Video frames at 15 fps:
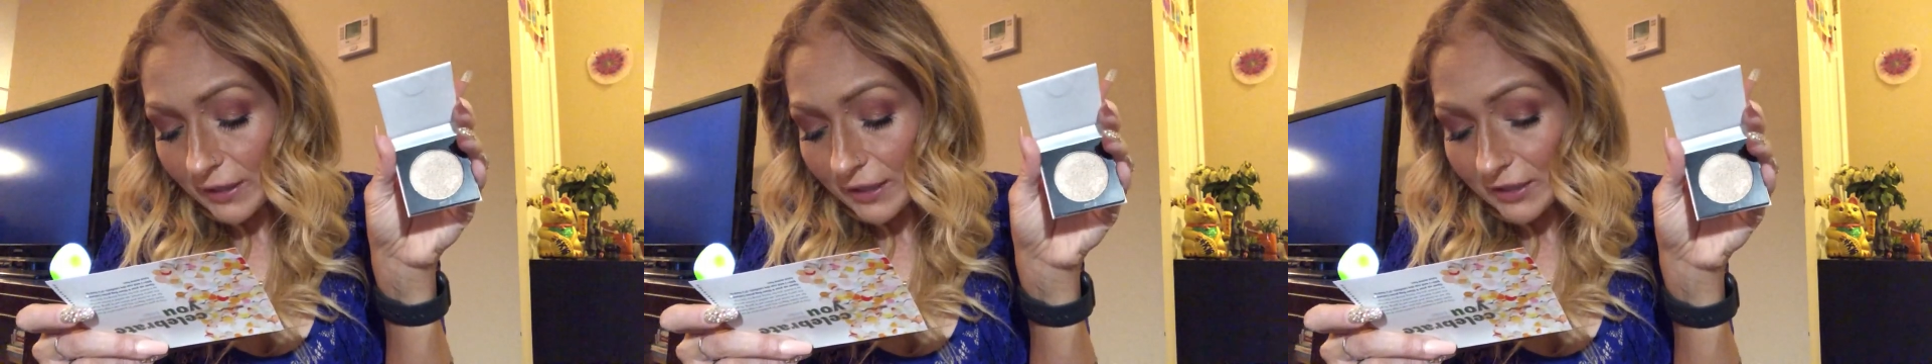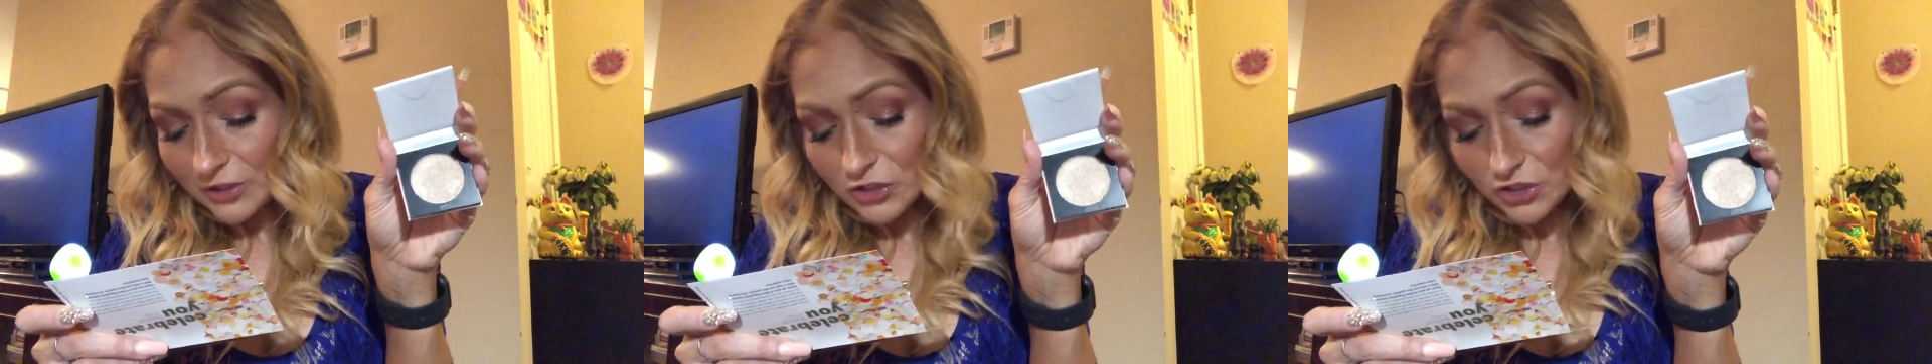
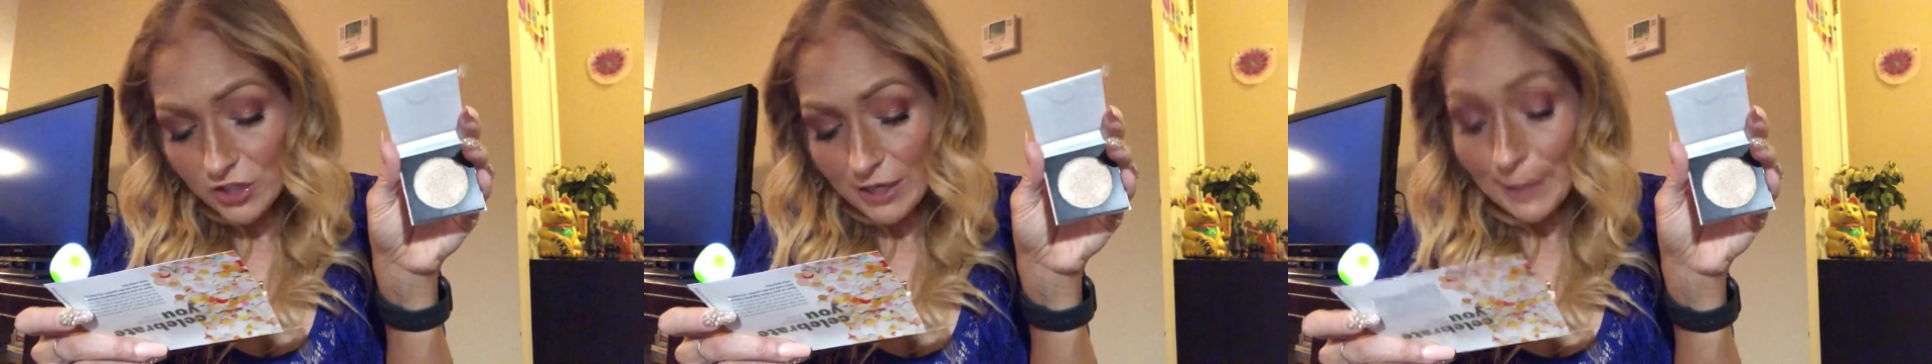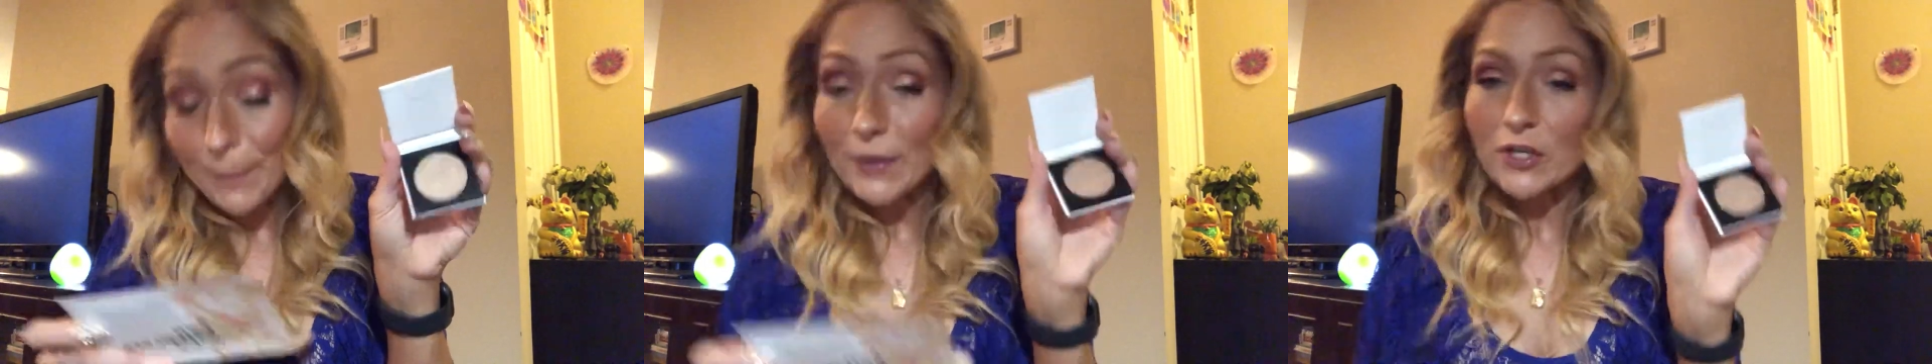and
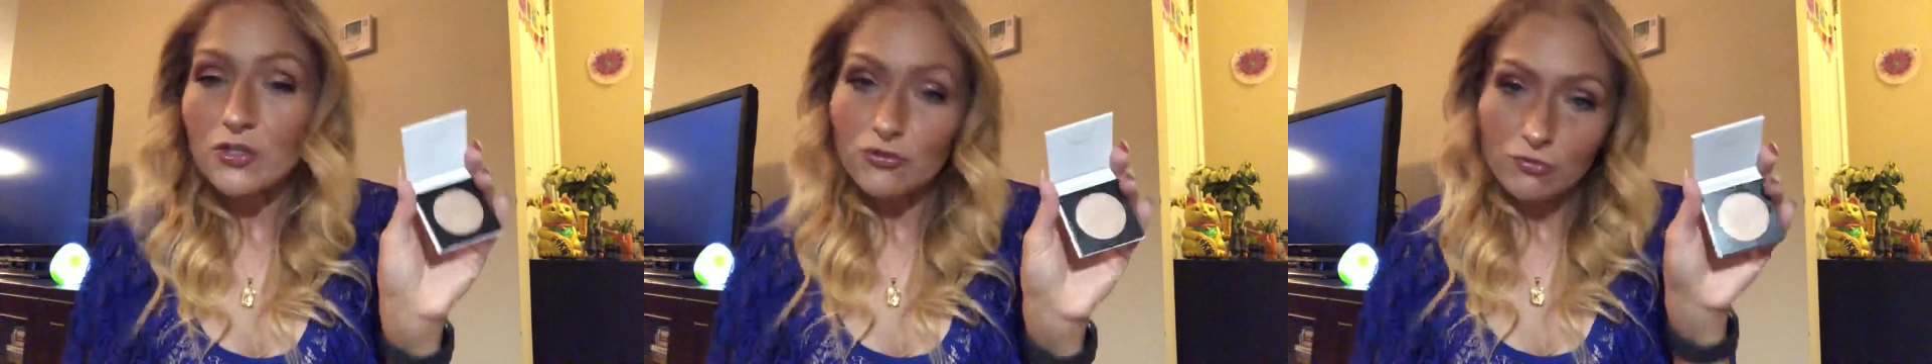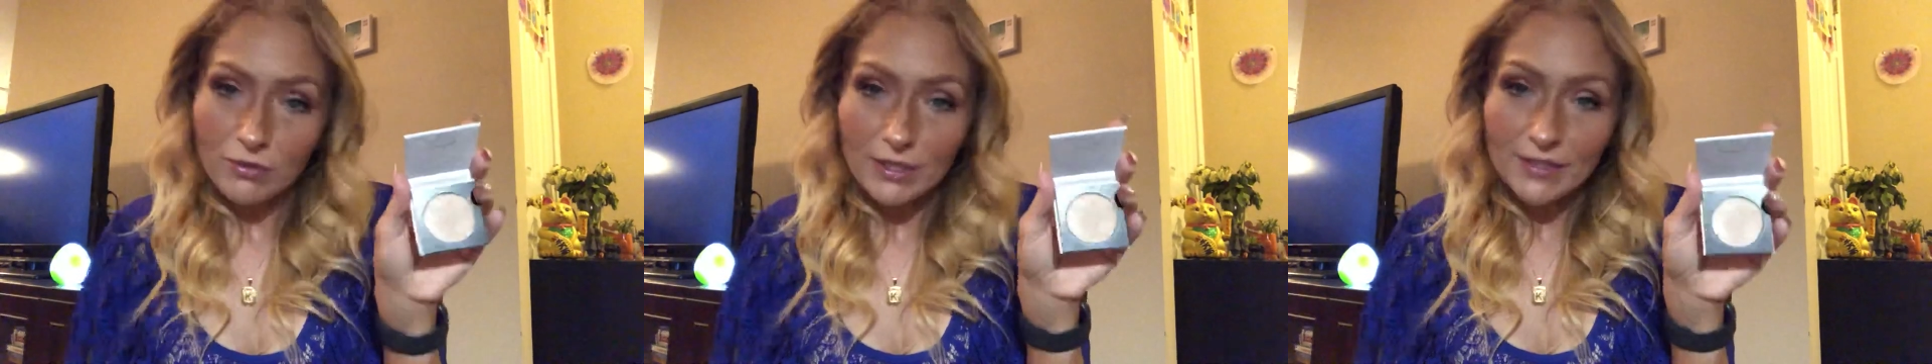shape.
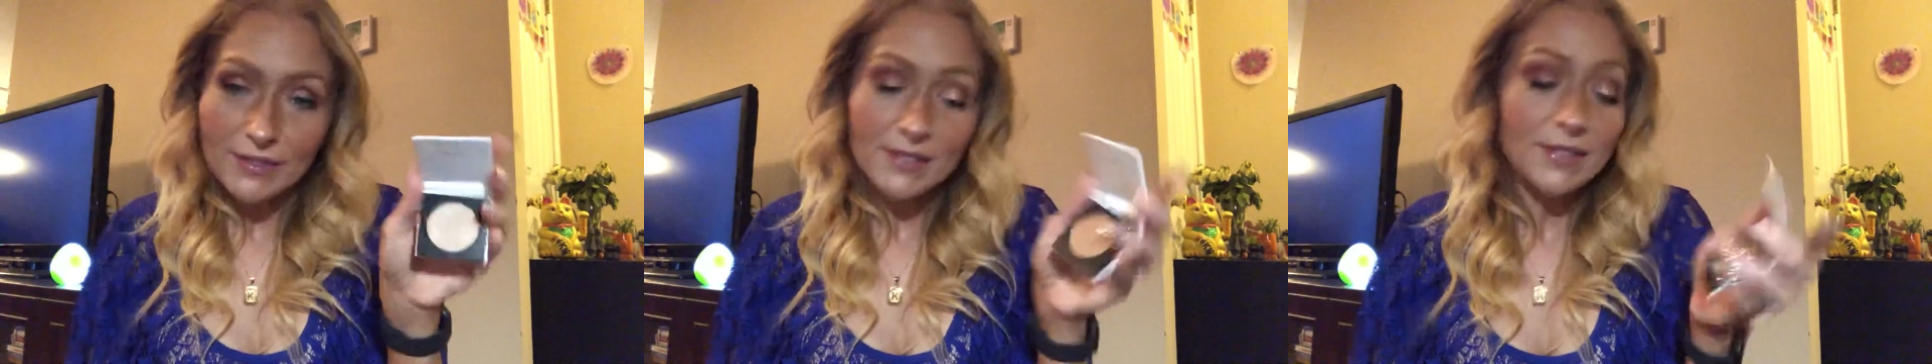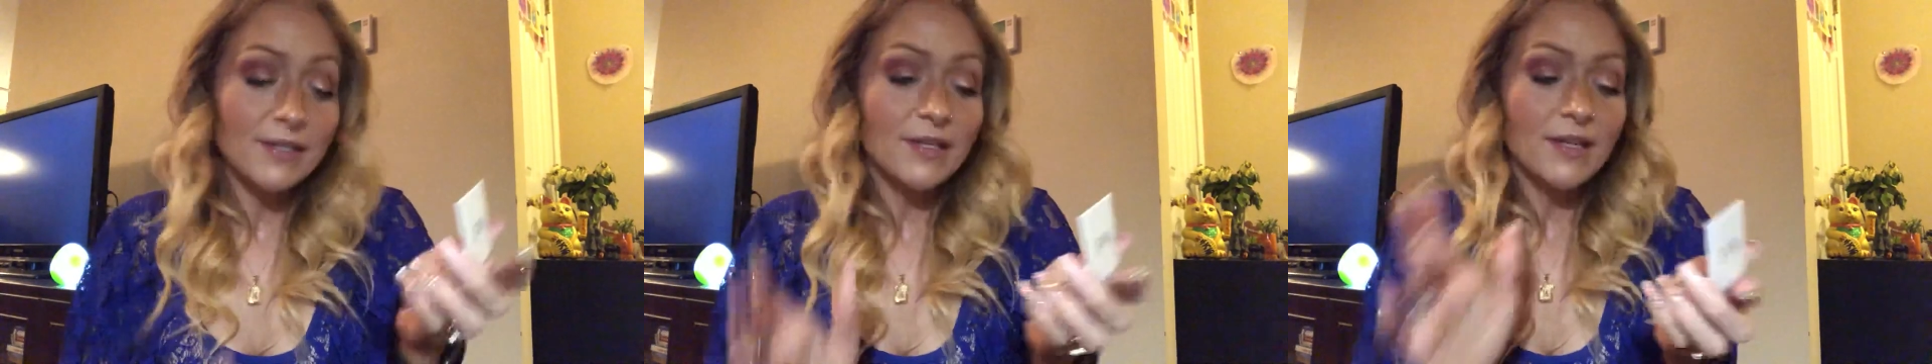
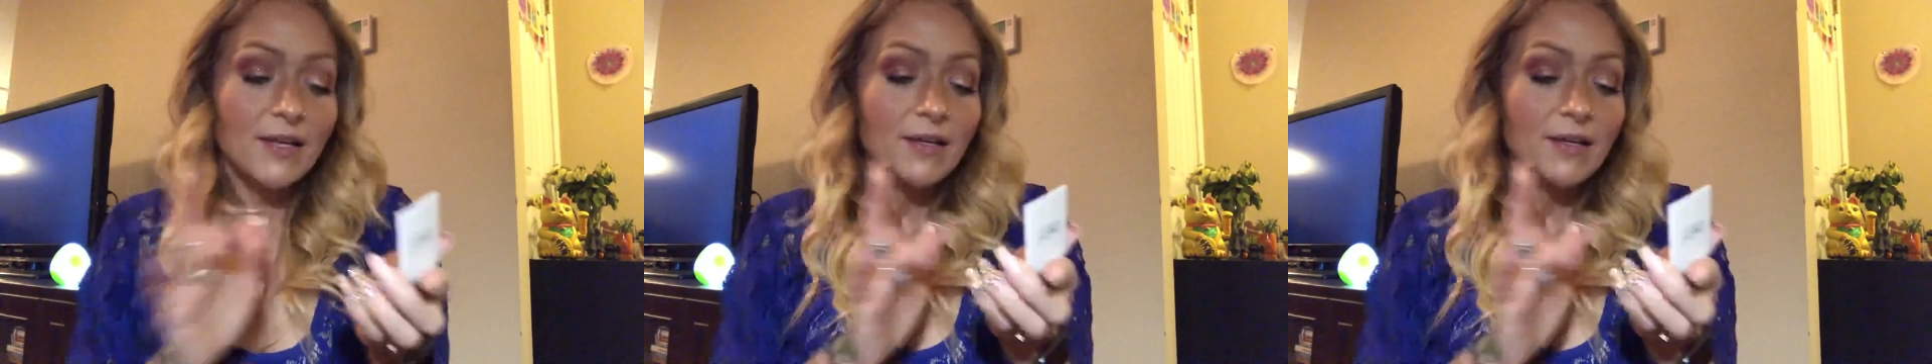Trust.